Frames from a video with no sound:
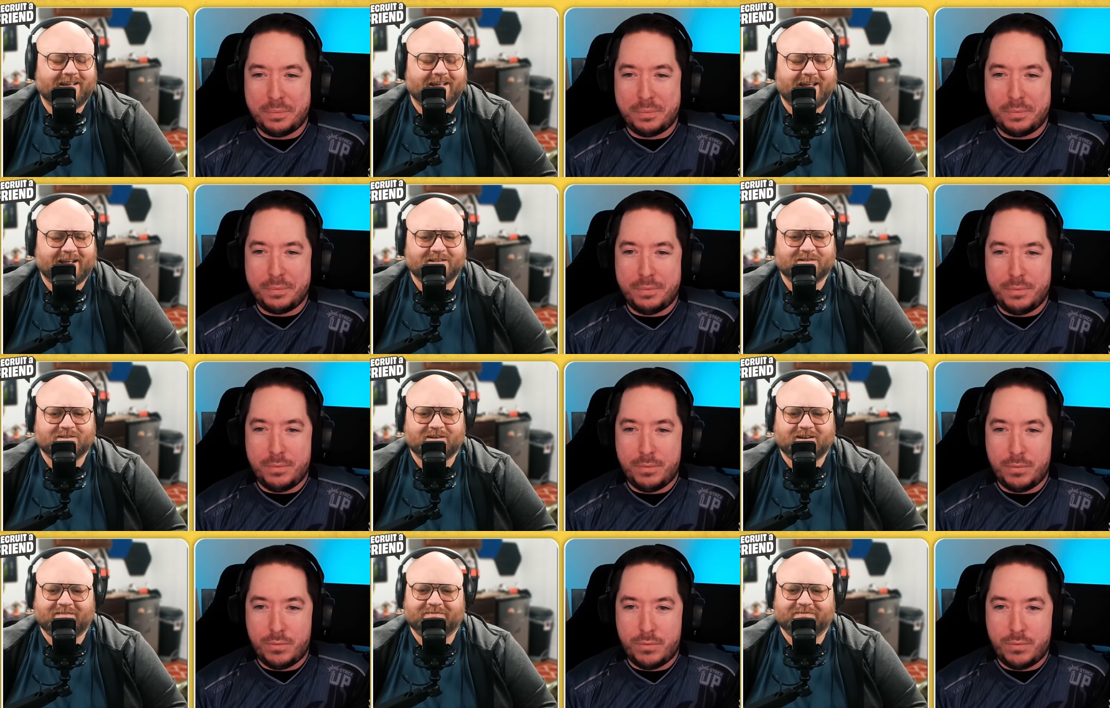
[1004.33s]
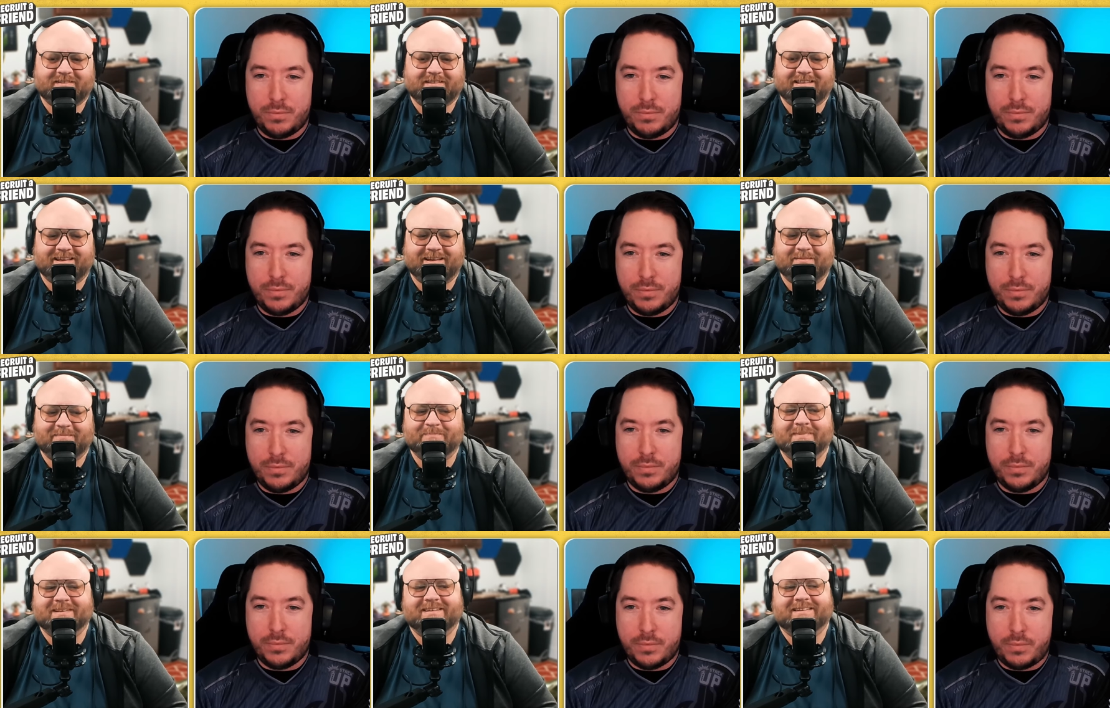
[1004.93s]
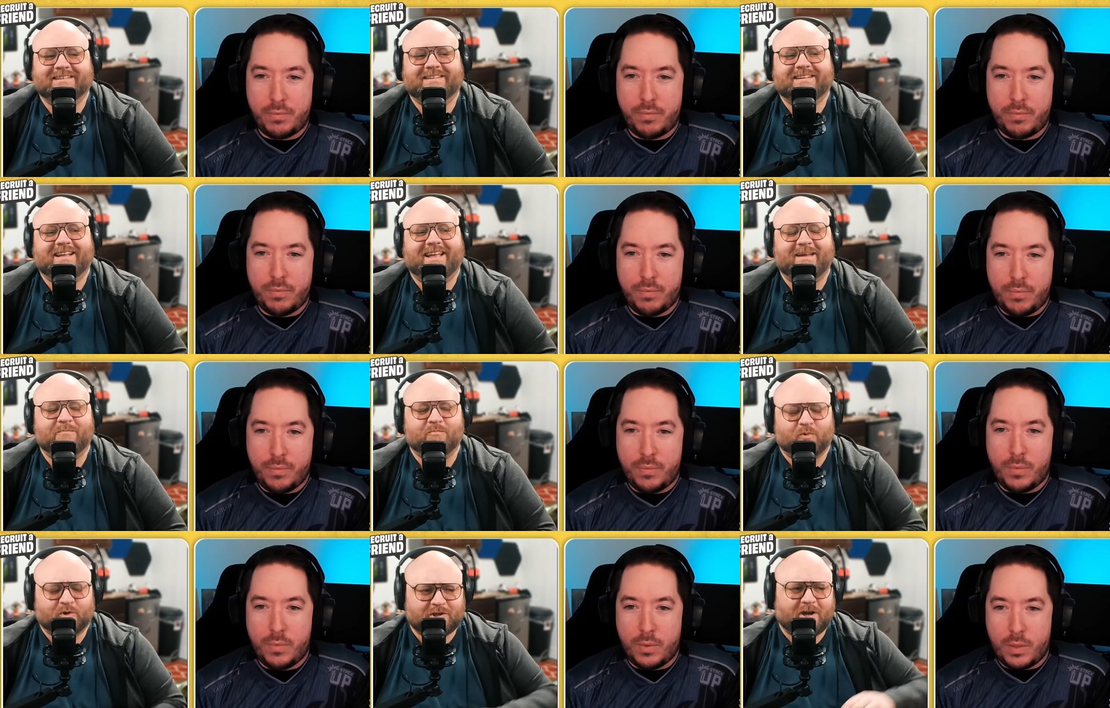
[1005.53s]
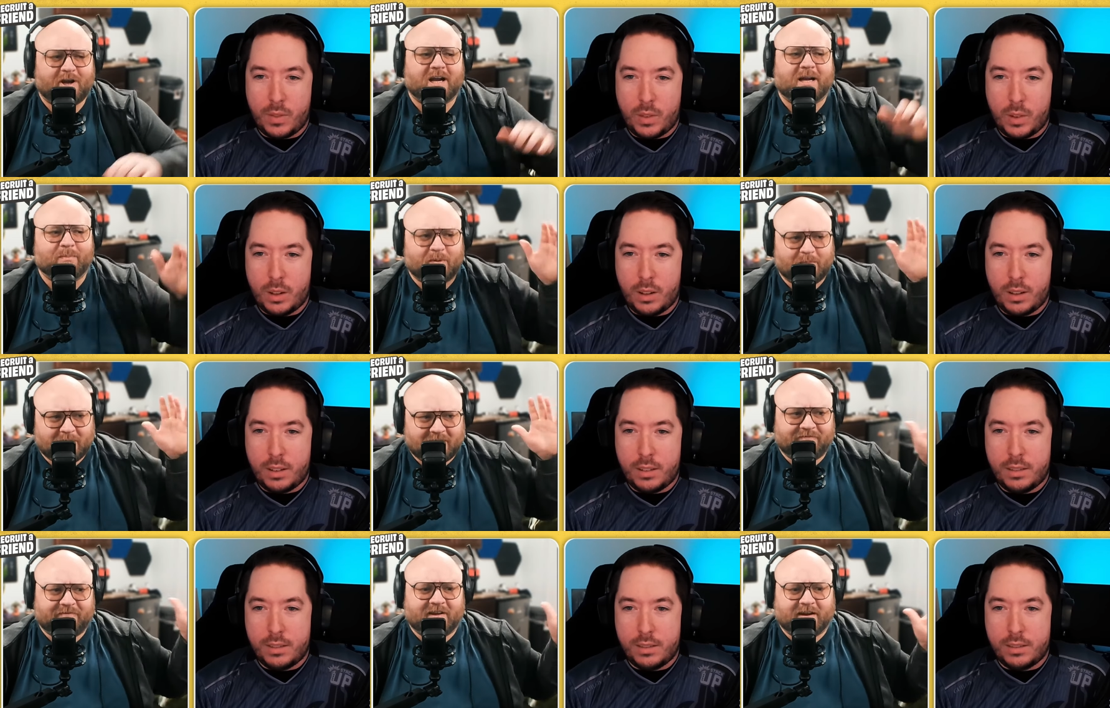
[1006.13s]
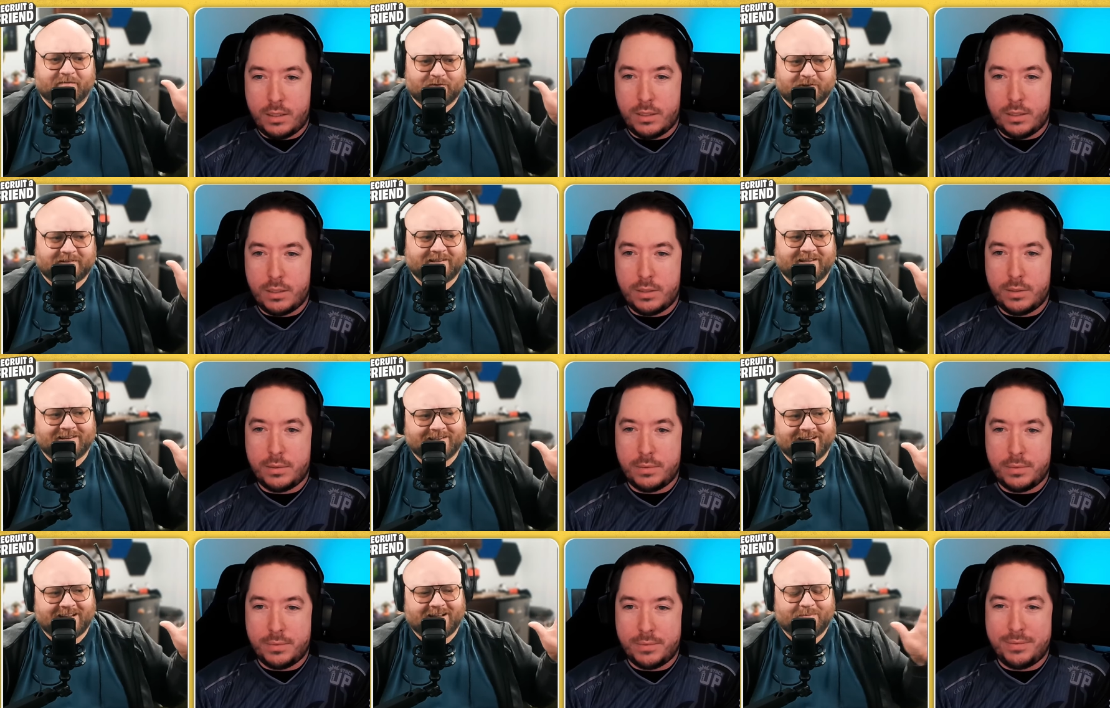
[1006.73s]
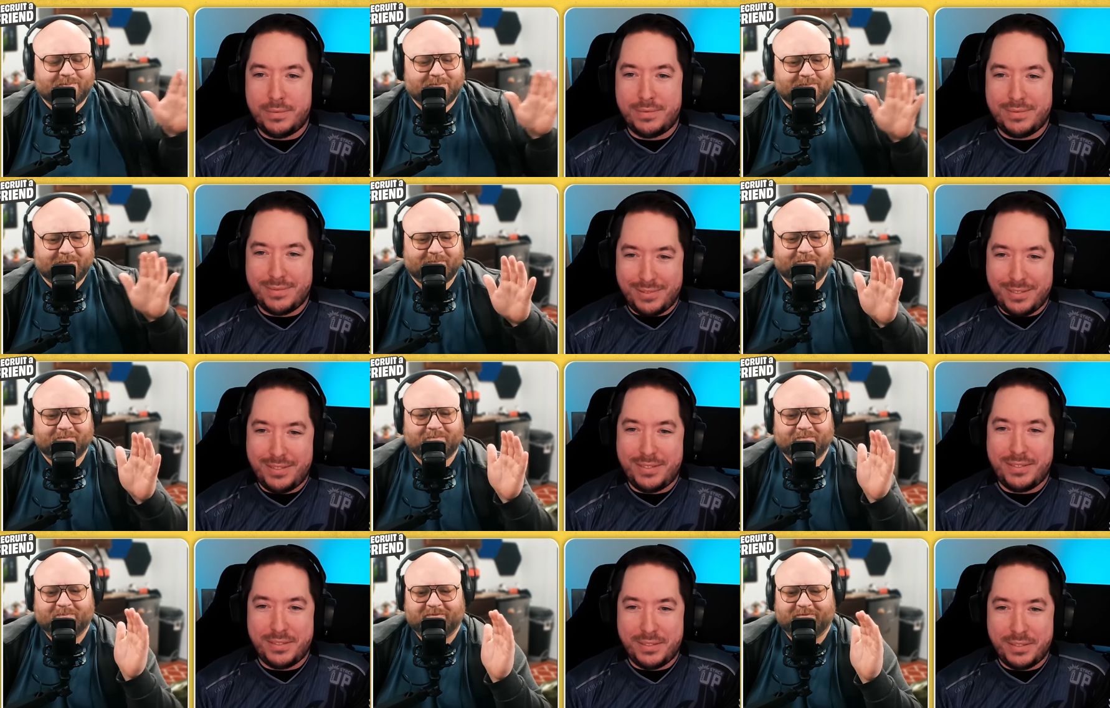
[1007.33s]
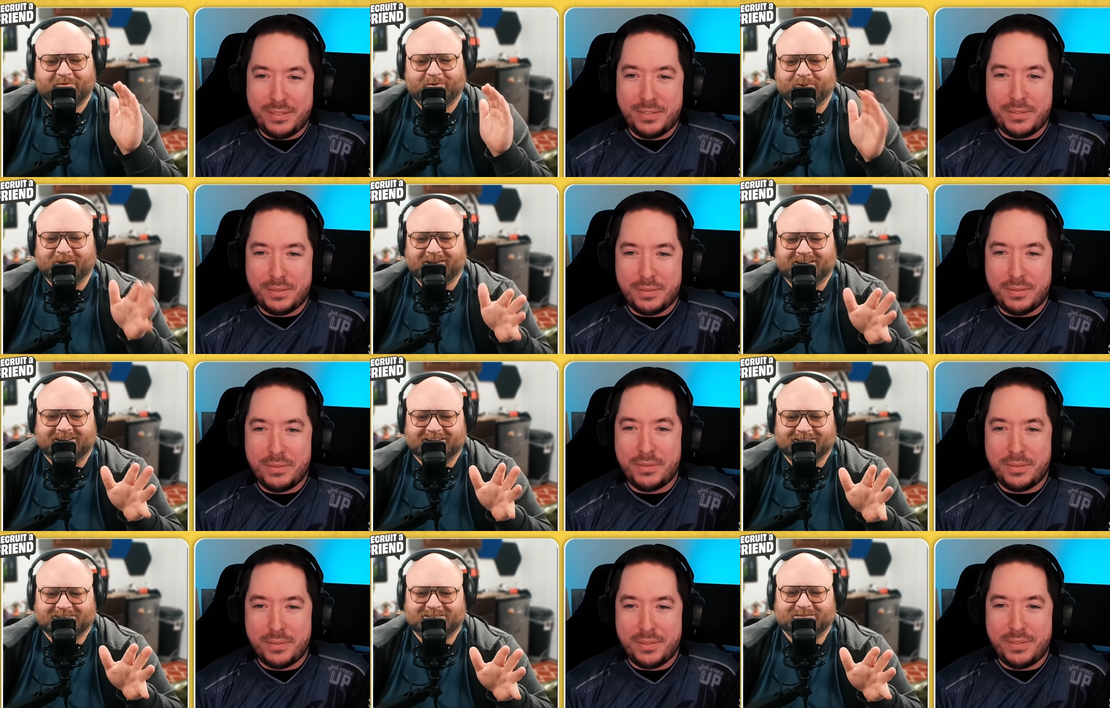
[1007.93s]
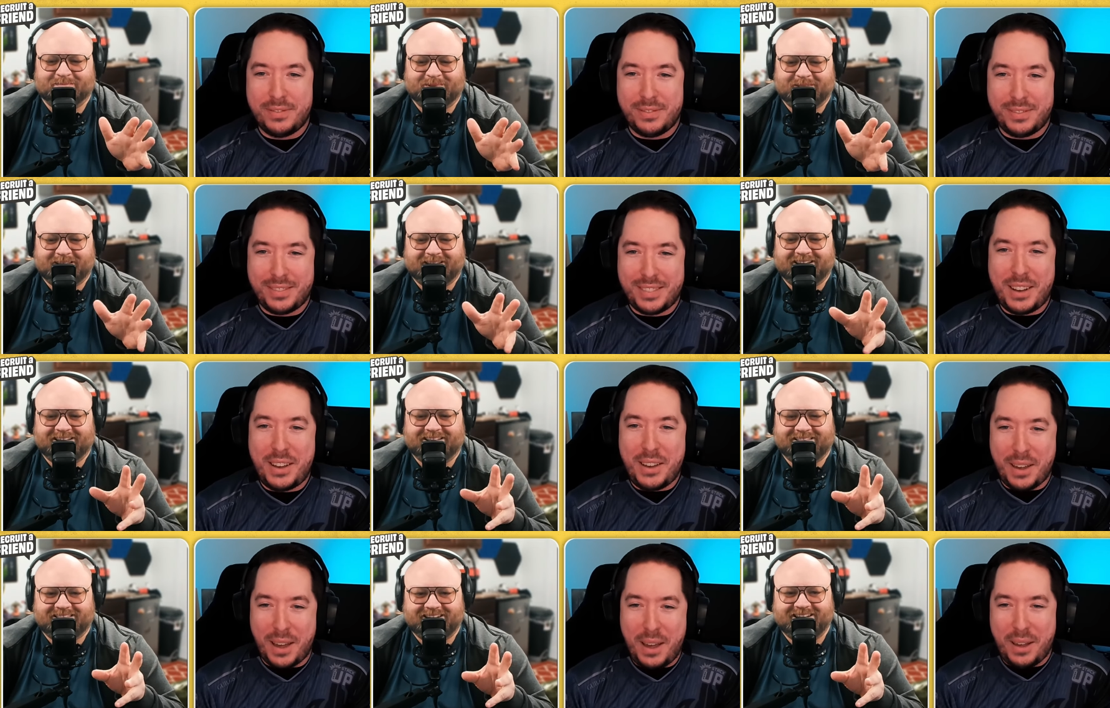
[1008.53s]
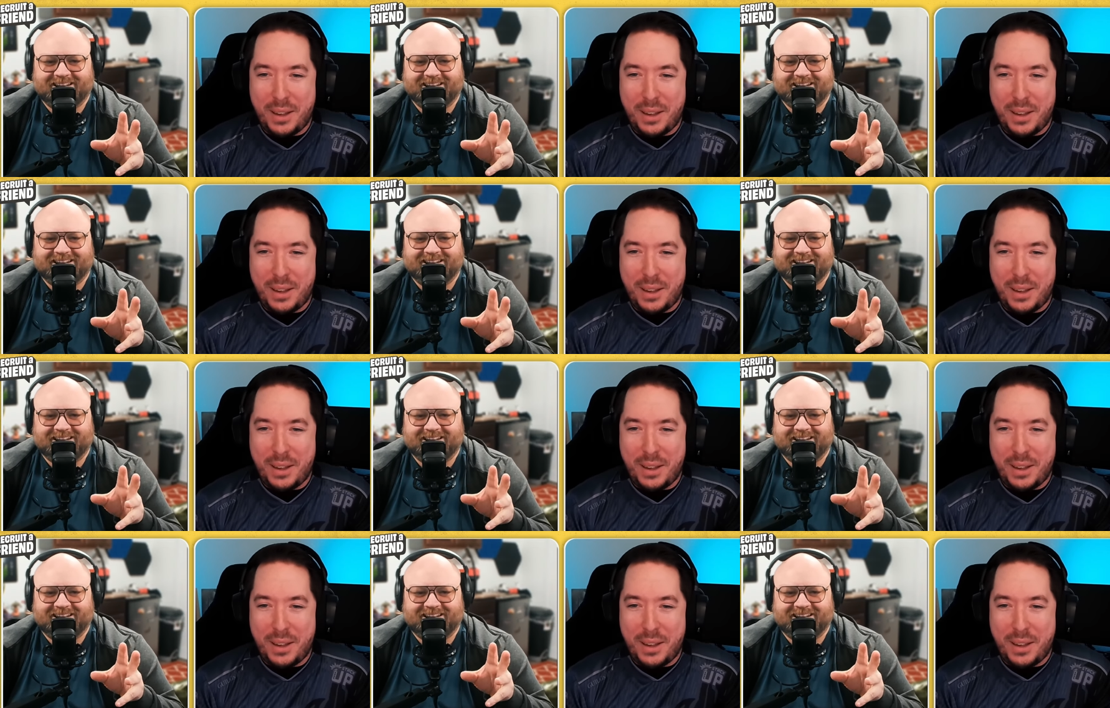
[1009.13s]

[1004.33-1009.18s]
Speaker 1: hats off to them. And we'll talk about my favorite thing now before we get into some of the uh, the